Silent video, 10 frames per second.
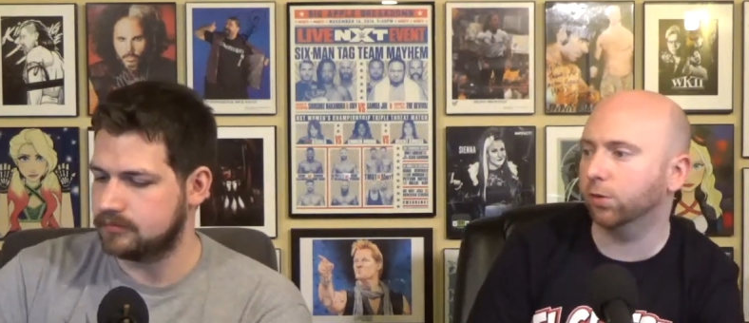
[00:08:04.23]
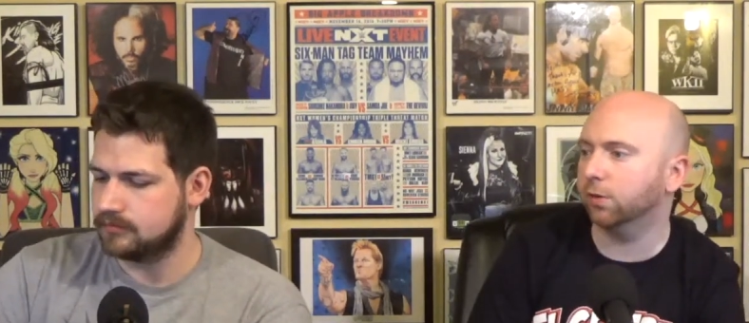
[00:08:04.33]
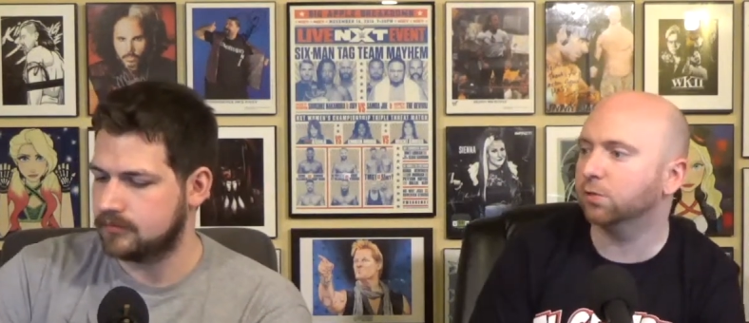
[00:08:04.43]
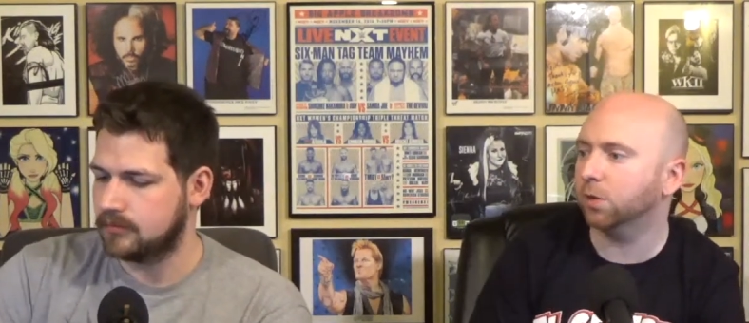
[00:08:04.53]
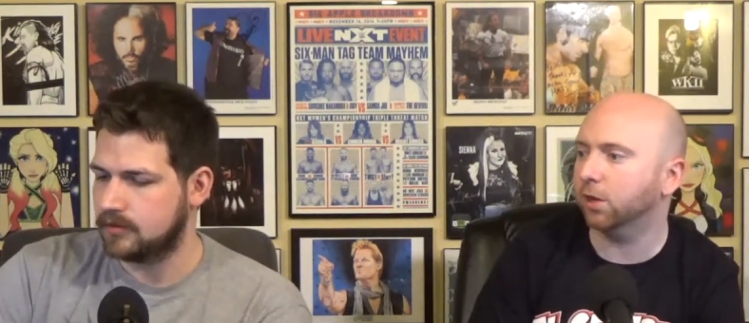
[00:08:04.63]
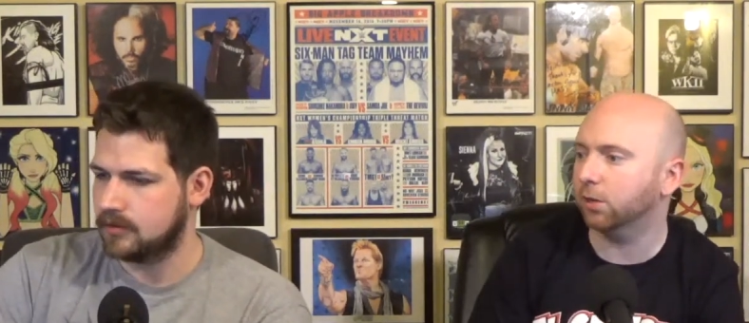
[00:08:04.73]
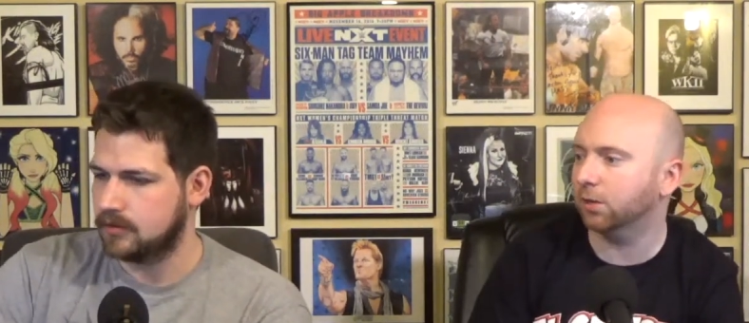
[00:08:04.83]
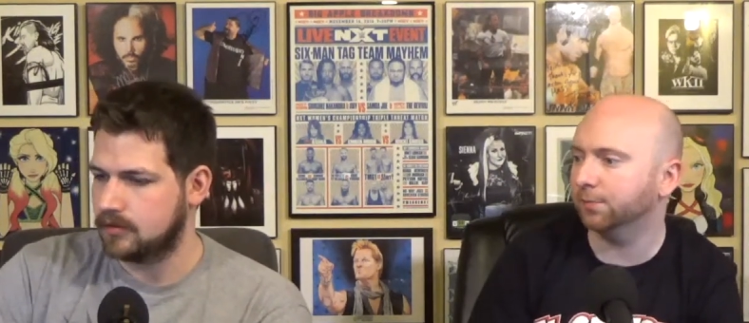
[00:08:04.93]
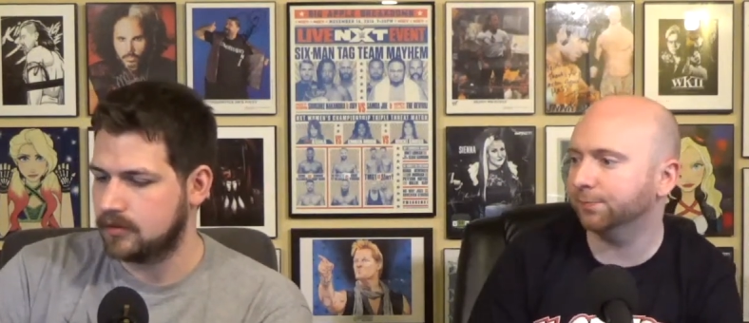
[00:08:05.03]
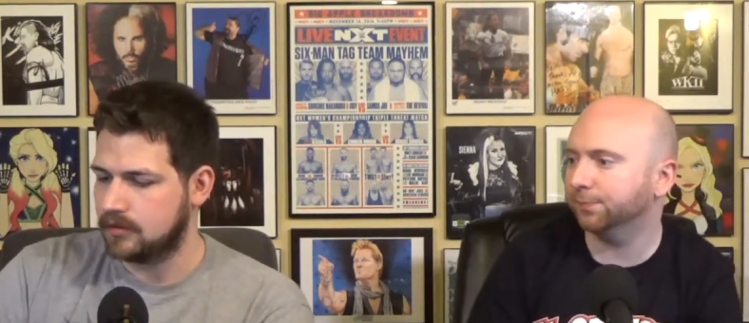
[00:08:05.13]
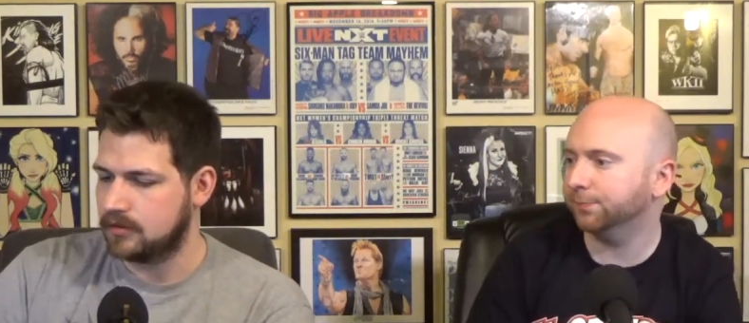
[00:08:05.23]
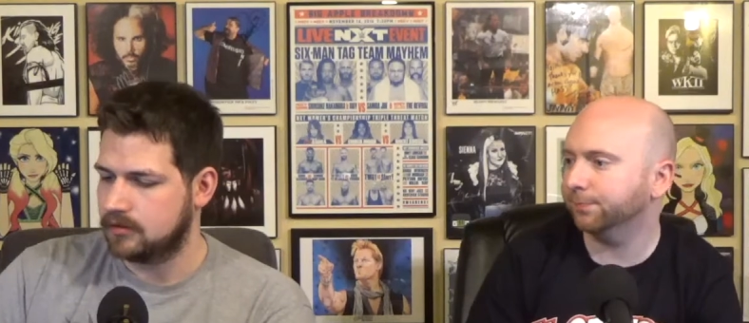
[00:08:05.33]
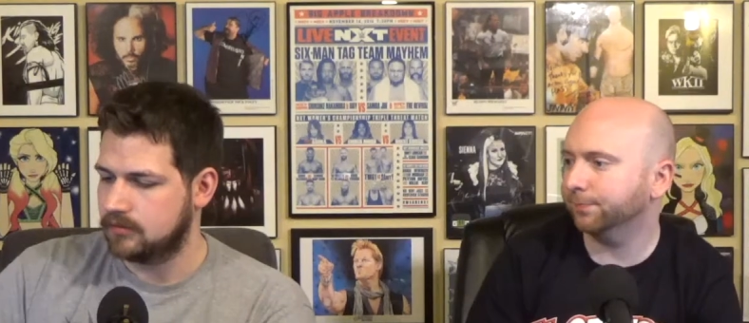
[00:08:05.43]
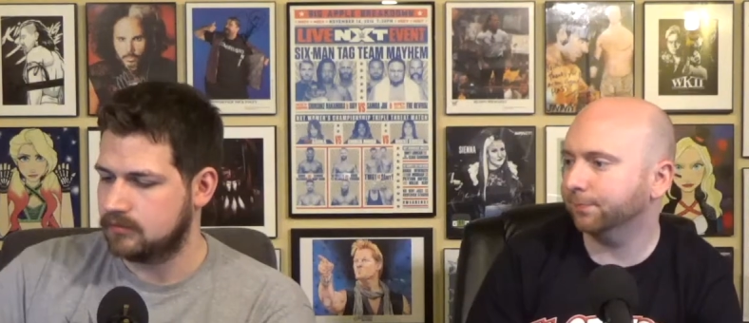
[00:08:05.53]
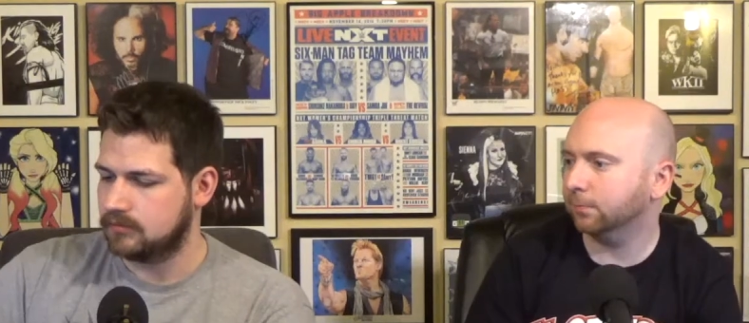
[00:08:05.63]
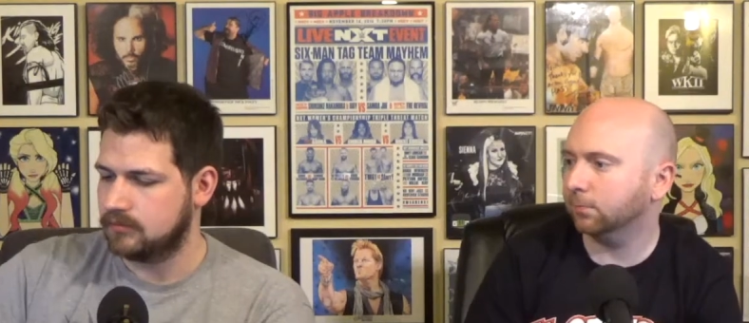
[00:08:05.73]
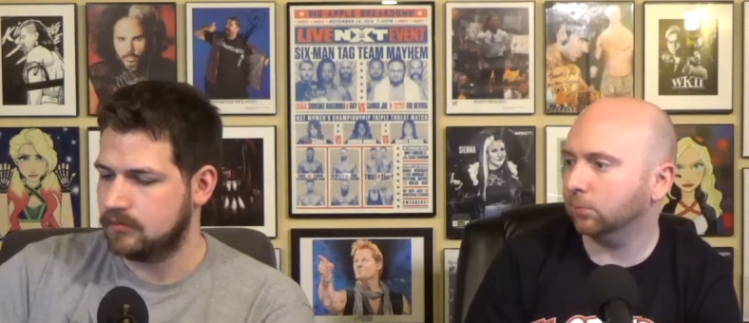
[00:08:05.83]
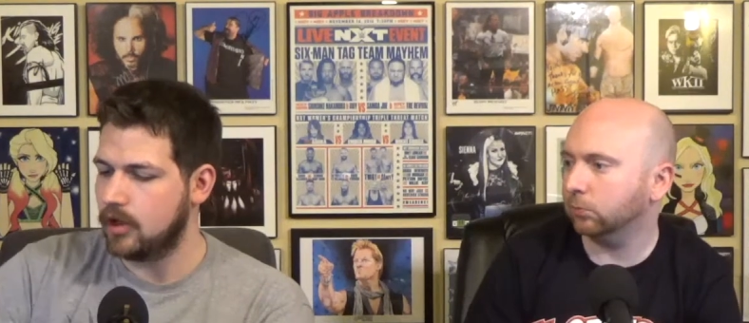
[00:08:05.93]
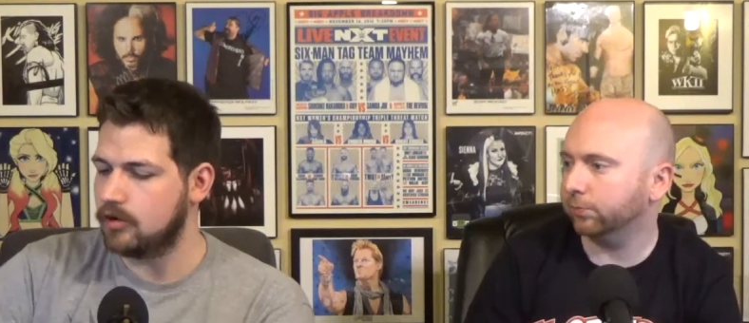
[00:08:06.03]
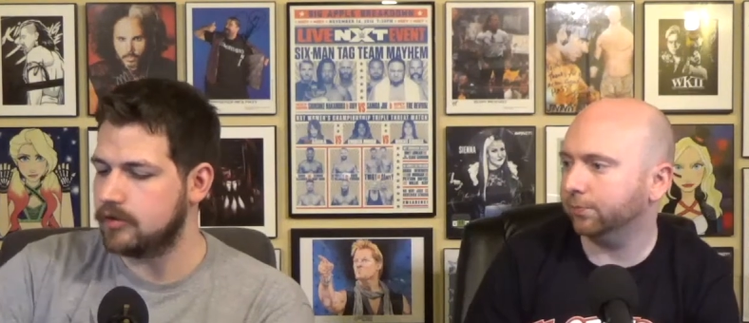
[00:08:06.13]
Speaker 1: win this back.
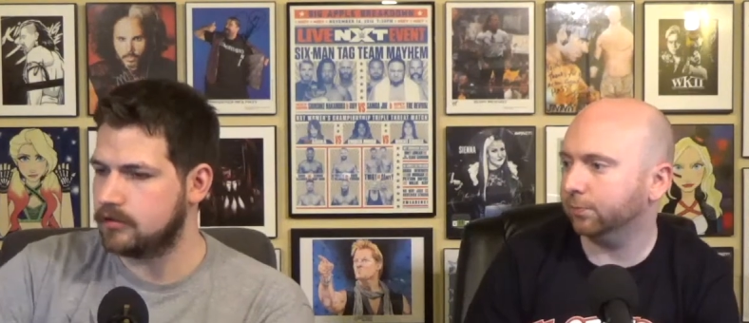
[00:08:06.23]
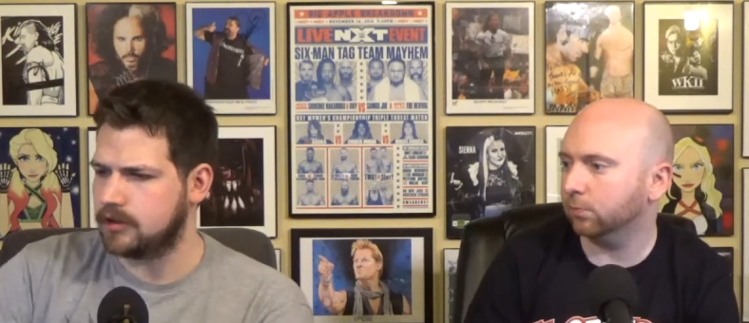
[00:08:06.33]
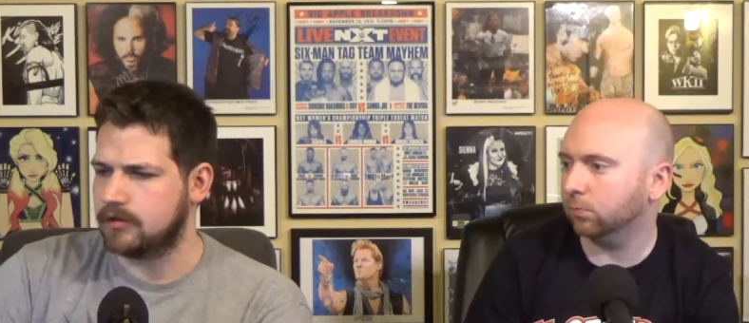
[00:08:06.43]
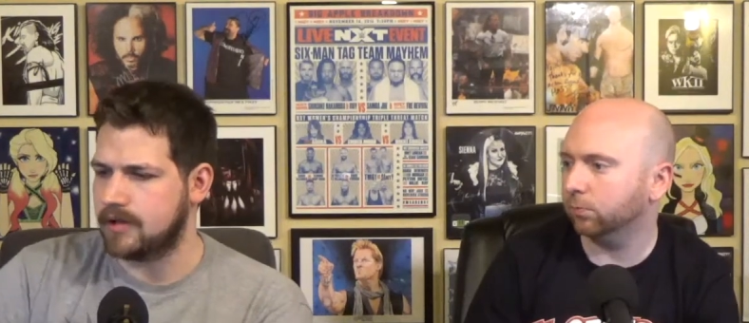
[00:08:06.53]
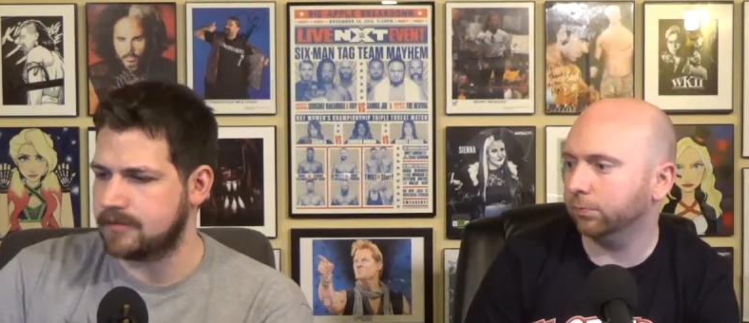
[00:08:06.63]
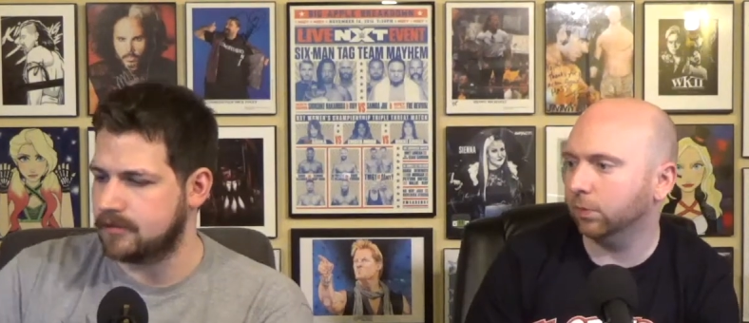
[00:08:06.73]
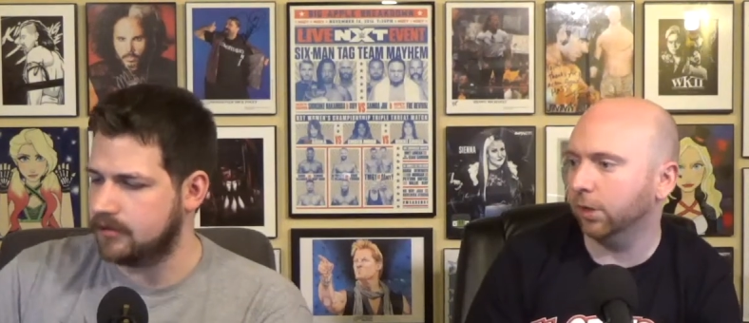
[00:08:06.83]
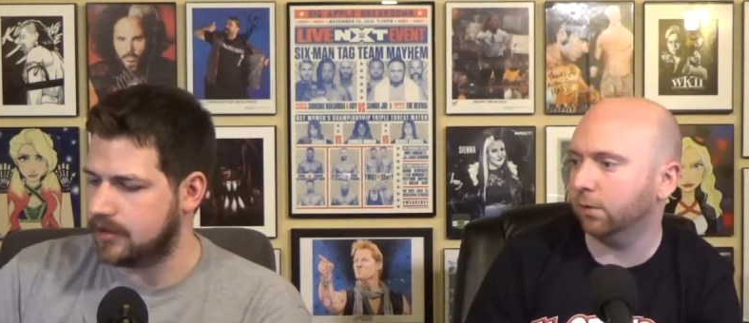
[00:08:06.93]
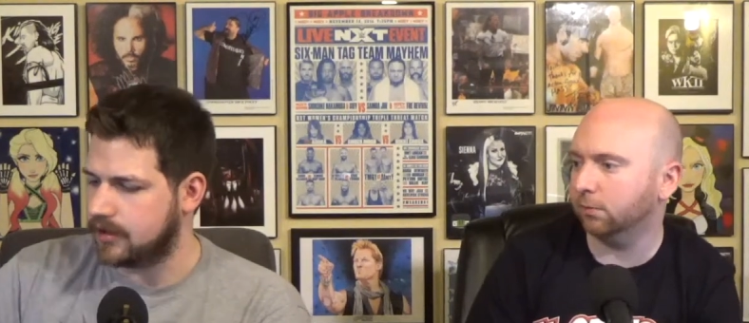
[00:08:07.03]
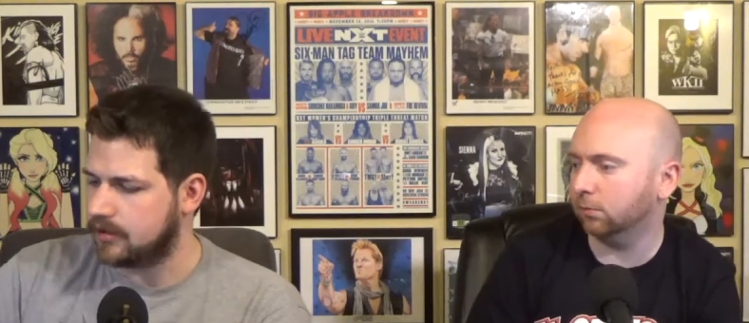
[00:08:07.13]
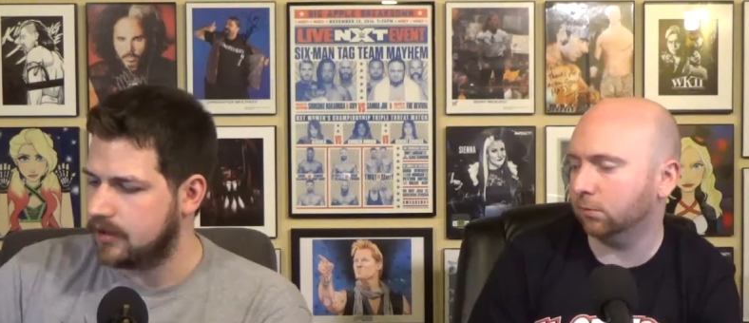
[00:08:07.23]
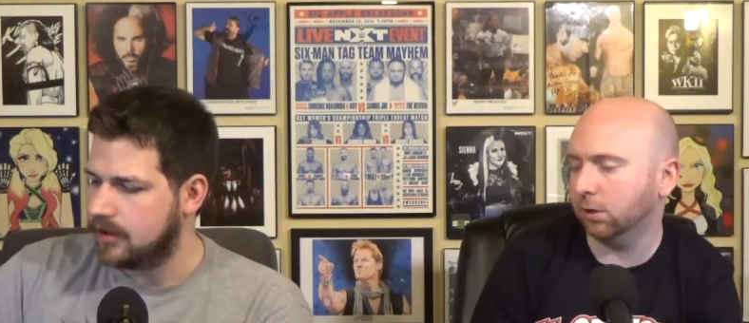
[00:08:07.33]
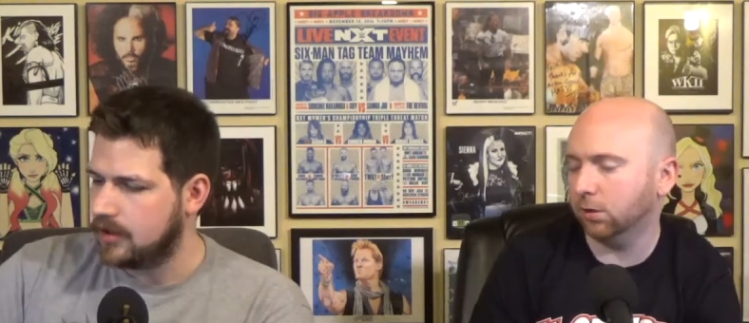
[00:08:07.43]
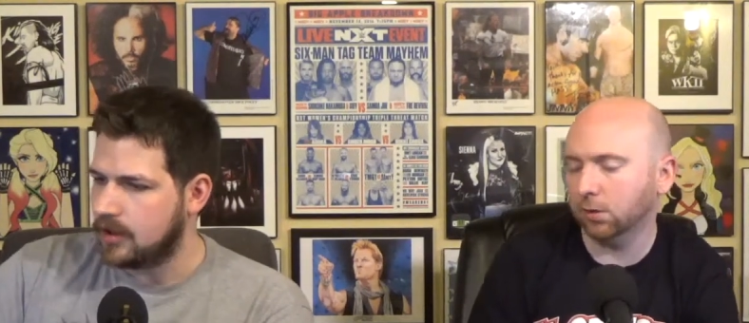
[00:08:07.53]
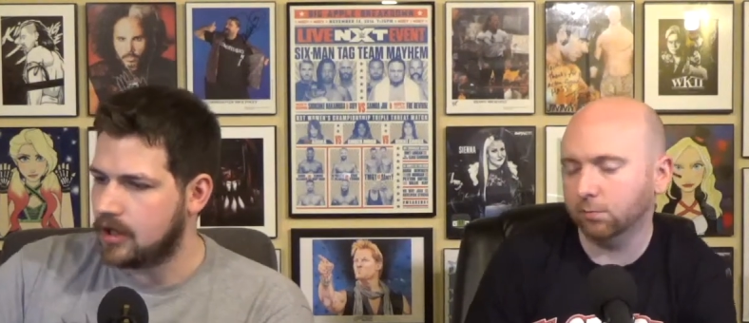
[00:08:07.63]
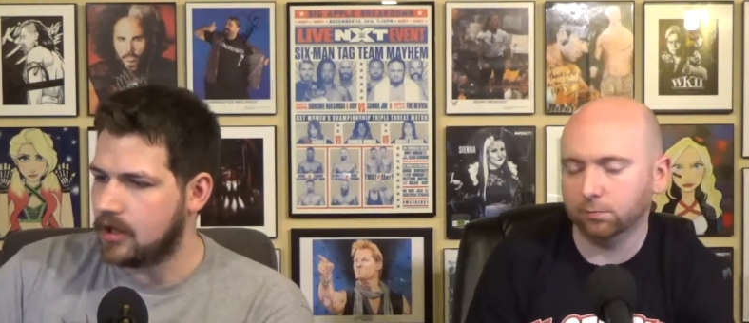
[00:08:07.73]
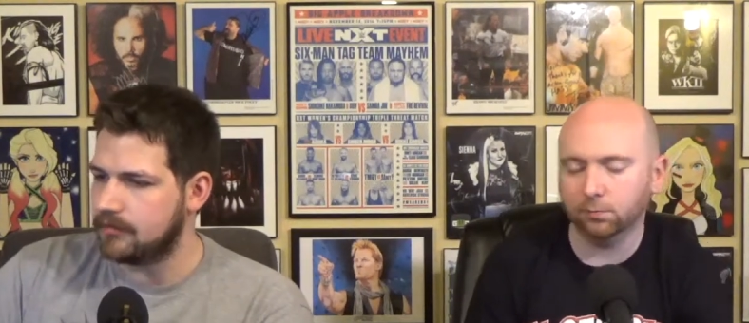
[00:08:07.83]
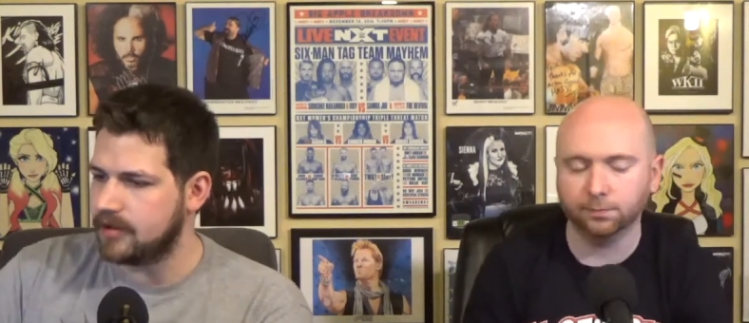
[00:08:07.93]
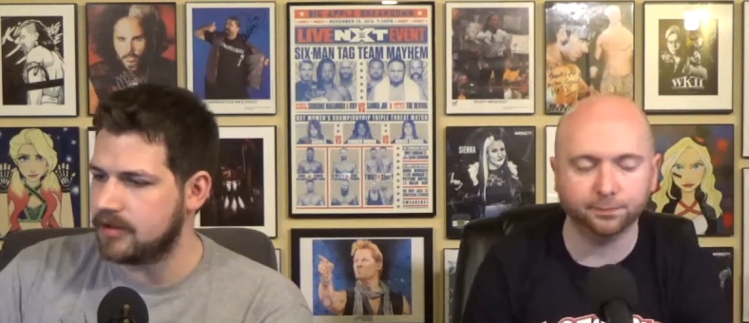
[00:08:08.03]
Speaker 2: No, no, no, absolutely yeah. not. Yeah. Um,